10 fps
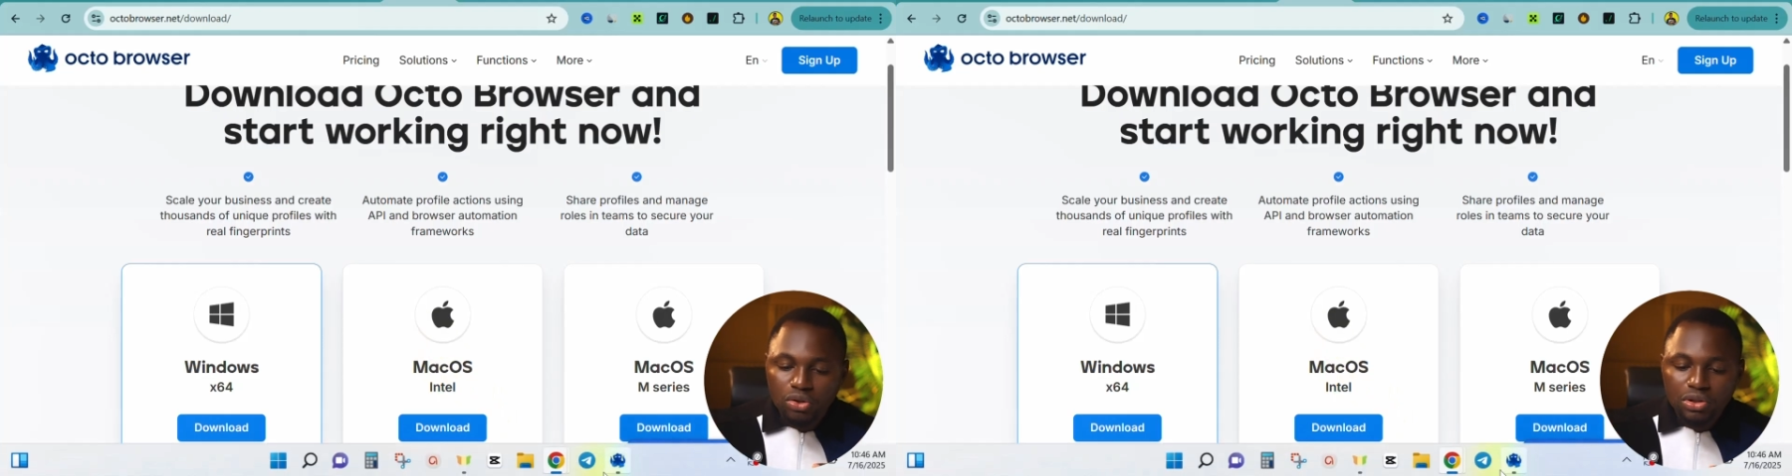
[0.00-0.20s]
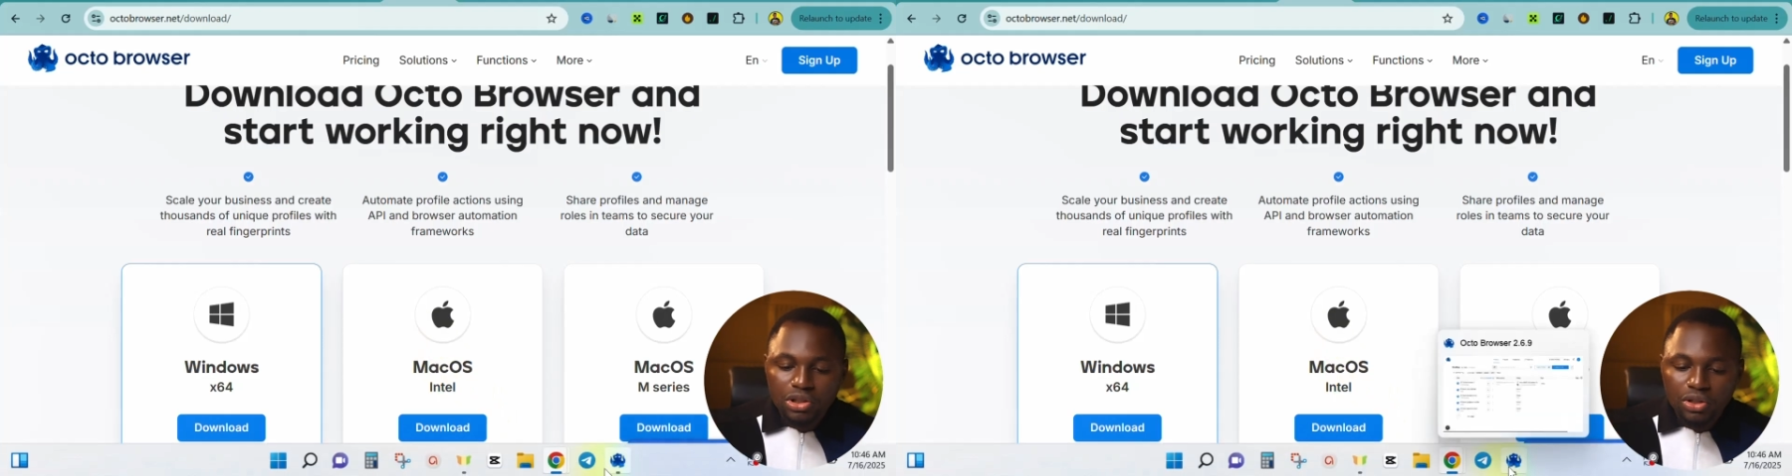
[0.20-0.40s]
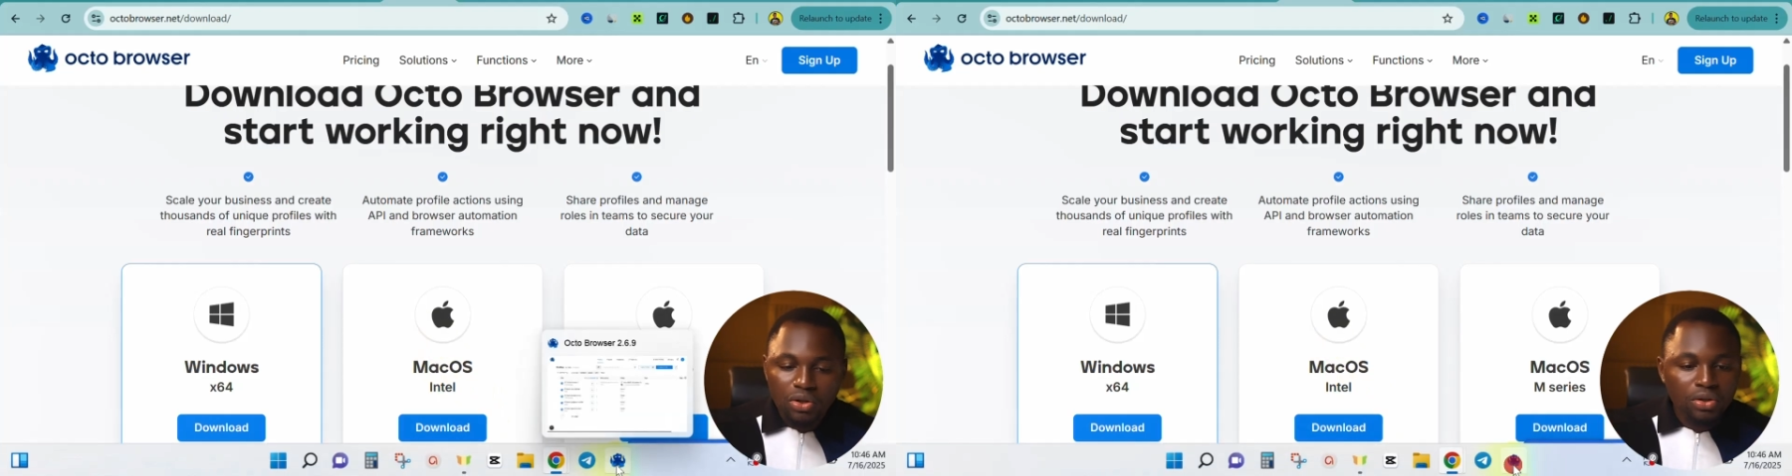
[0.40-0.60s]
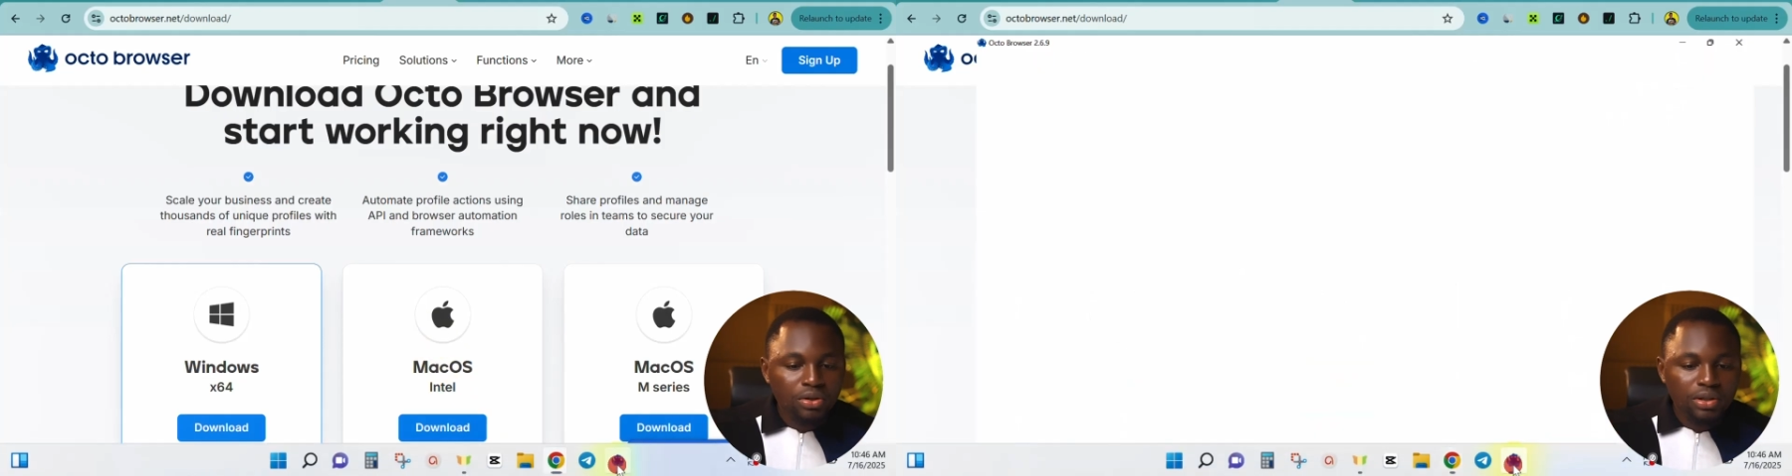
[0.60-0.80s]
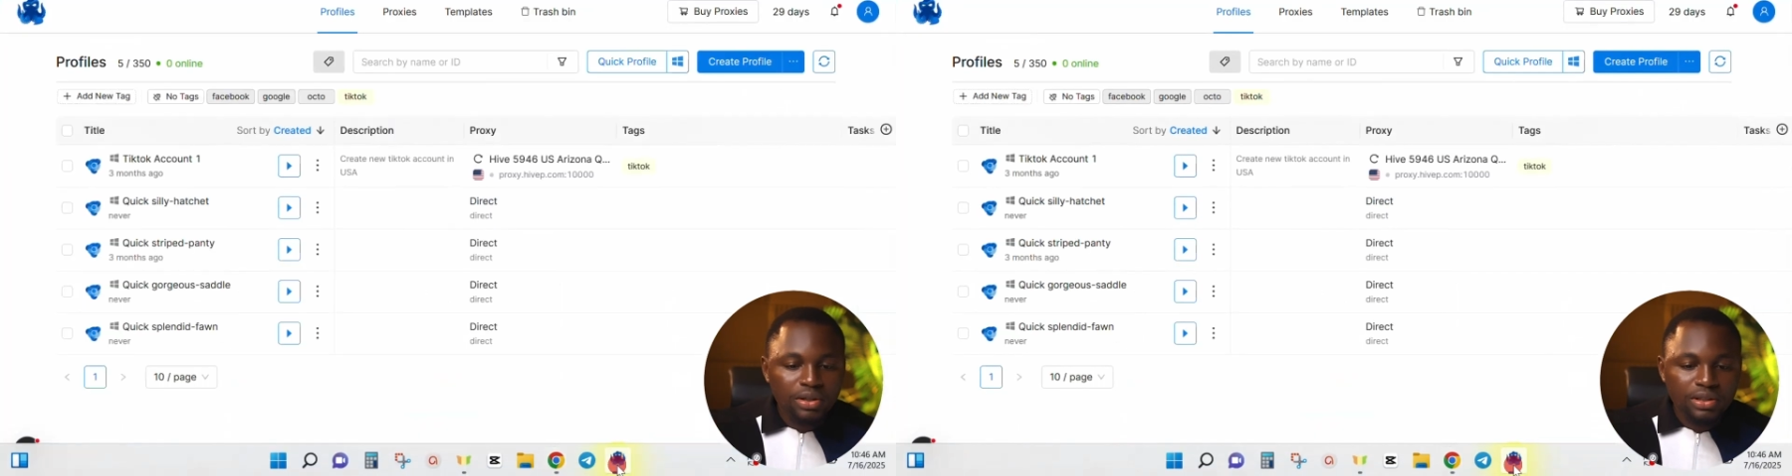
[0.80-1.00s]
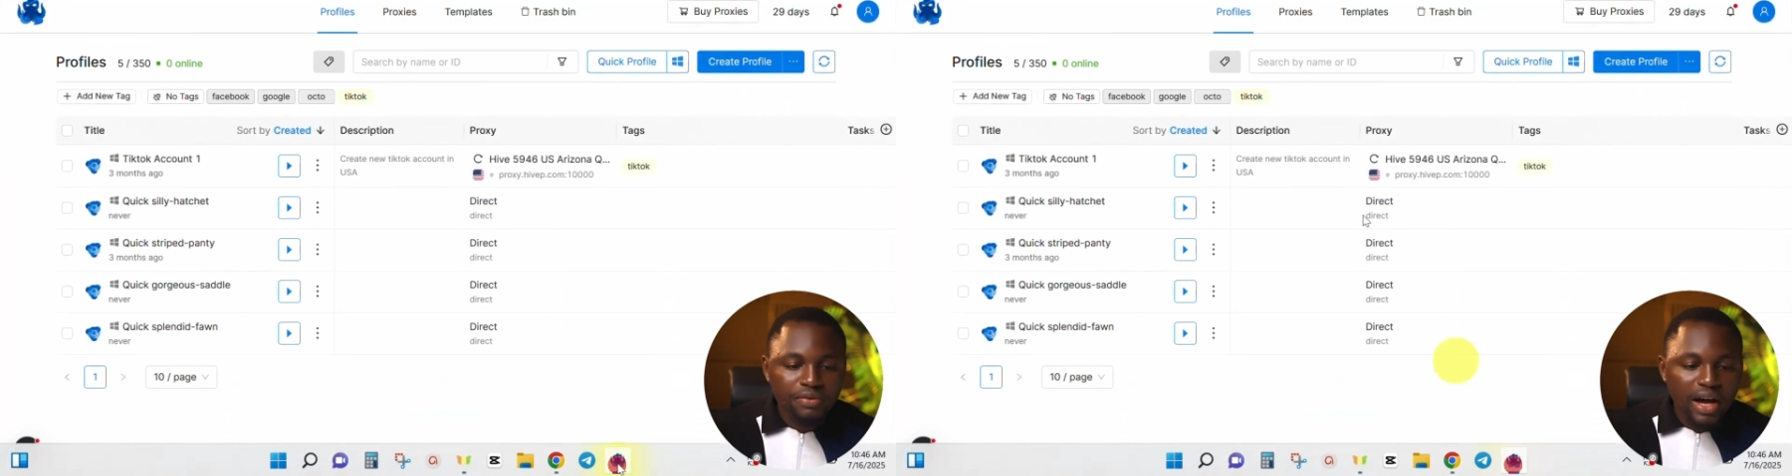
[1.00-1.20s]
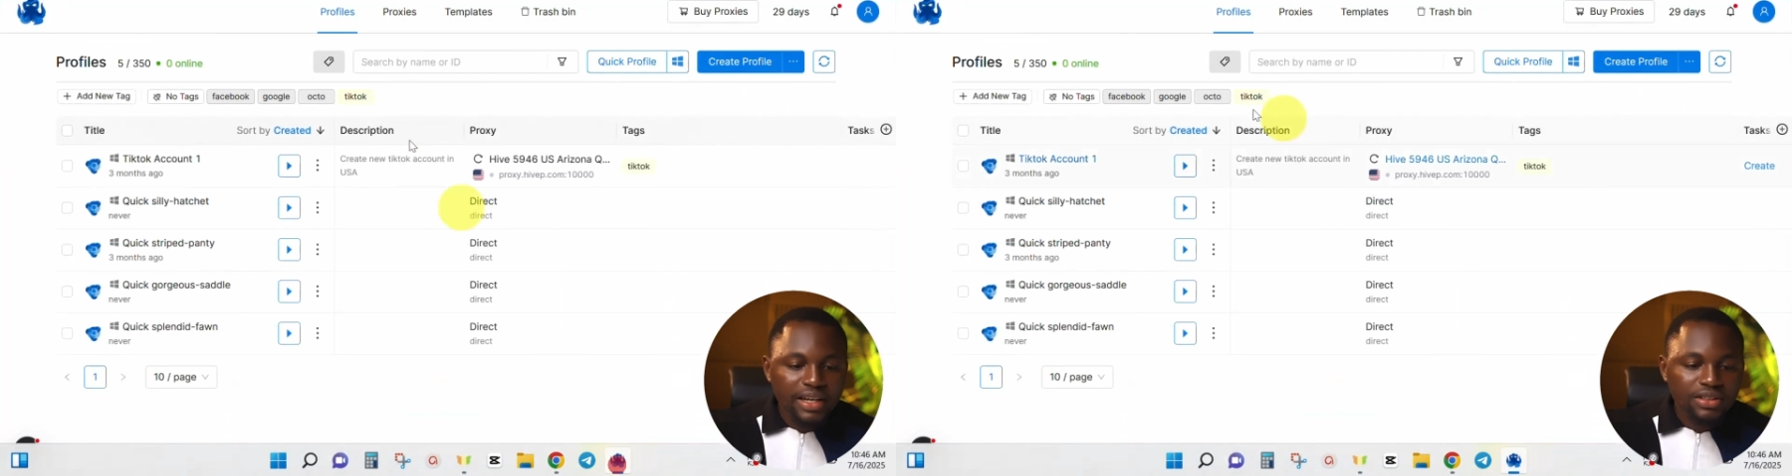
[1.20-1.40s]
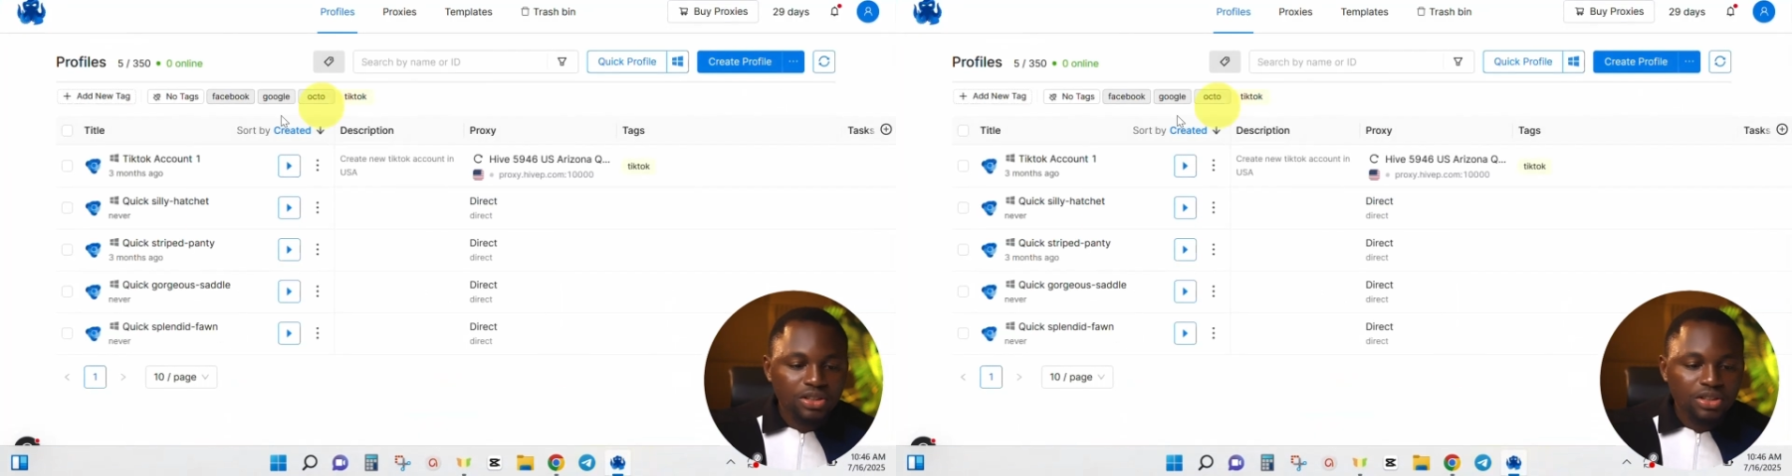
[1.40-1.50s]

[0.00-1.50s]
on your device,